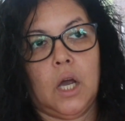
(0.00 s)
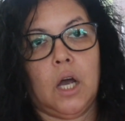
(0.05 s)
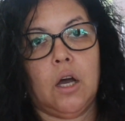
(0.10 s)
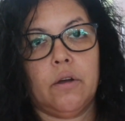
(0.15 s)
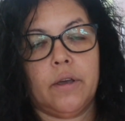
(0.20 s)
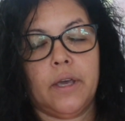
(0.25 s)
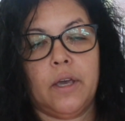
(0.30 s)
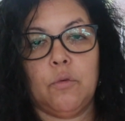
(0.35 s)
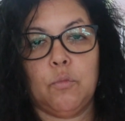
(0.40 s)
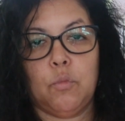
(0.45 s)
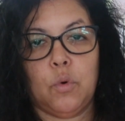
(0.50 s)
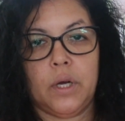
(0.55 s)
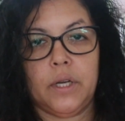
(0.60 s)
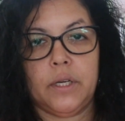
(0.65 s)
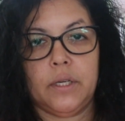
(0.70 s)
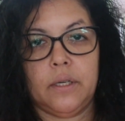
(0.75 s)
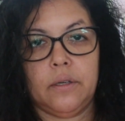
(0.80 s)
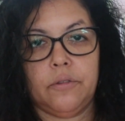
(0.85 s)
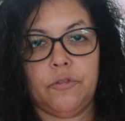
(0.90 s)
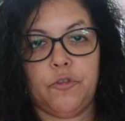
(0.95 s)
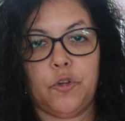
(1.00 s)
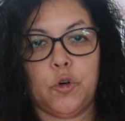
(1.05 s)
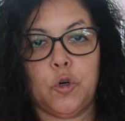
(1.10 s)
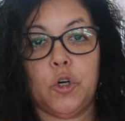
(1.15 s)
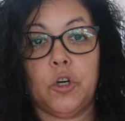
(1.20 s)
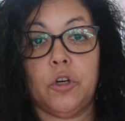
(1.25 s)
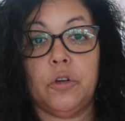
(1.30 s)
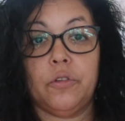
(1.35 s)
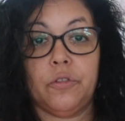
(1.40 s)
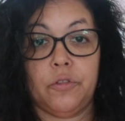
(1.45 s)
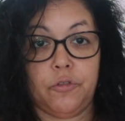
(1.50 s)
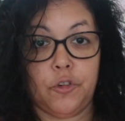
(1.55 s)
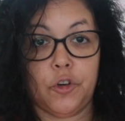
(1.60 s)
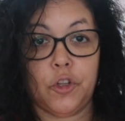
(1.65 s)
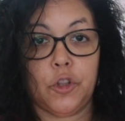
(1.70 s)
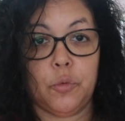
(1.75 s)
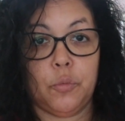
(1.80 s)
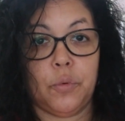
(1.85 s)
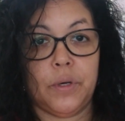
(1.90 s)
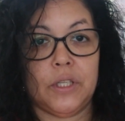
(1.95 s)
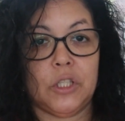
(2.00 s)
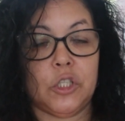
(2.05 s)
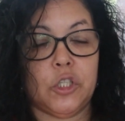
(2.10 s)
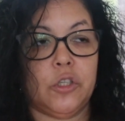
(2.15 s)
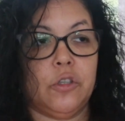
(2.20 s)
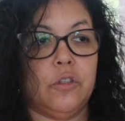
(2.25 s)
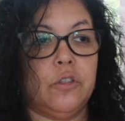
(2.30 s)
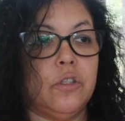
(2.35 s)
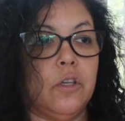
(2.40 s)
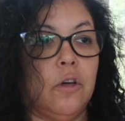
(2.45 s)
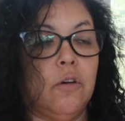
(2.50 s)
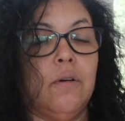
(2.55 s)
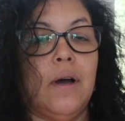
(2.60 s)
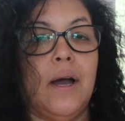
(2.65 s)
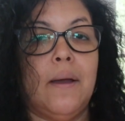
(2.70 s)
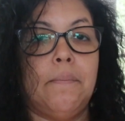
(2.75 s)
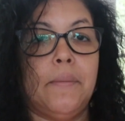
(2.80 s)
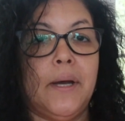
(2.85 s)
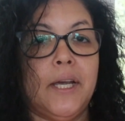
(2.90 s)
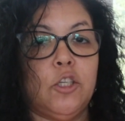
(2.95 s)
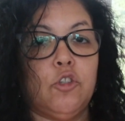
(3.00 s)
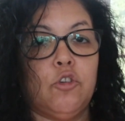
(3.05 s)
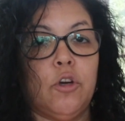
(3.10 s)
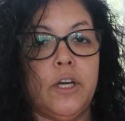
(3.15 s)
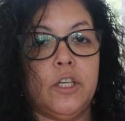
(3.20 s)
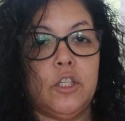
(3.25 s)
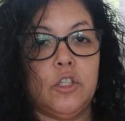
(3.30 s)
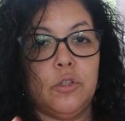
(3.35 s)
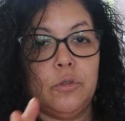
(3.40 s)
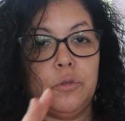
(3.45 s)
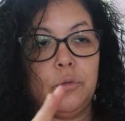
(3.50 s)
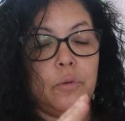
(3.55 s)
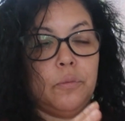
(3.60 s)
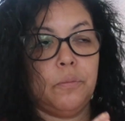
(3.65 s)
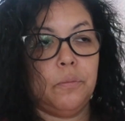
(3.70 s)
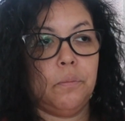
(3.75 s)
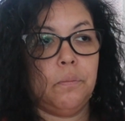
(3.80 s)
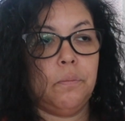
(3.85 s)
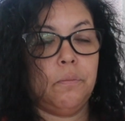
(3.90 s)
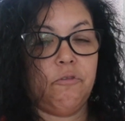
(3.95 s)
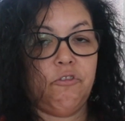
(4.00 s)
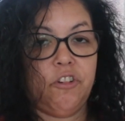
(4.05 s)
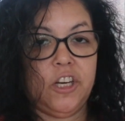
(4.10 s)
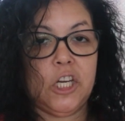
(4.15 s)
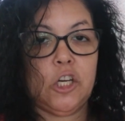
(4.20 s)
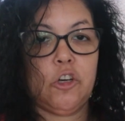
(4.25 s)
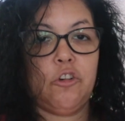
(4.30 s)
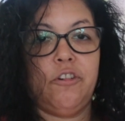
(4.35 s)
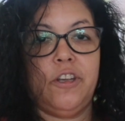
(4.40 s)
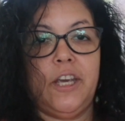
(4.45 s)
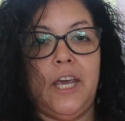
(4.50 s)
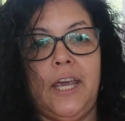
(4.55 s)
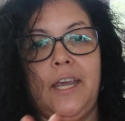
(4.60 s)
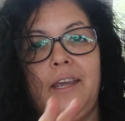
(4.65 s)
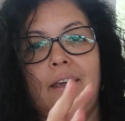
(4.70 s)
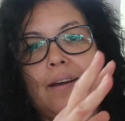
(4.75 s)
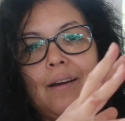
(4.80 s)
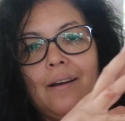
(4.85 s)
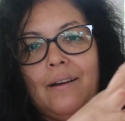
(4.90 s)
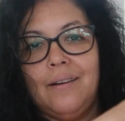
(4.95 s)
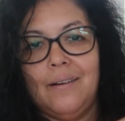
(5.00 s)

I'll get one for for the winter. So I might try to recreate